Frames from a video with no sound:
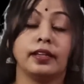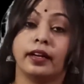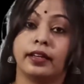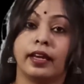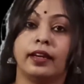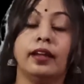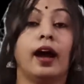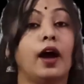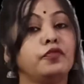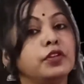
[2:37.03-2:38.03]
again
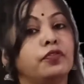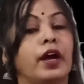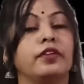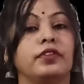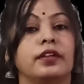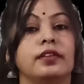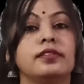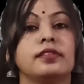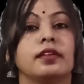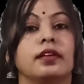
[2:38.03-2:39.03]
after 5
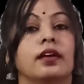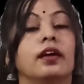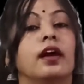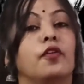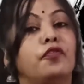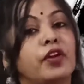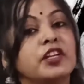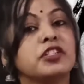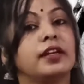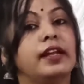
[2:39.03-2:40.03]
years a
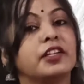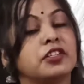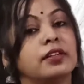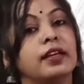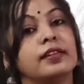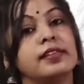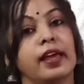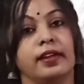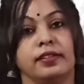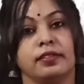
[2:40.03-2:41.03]
fresh election is
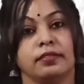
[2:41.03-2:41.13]
held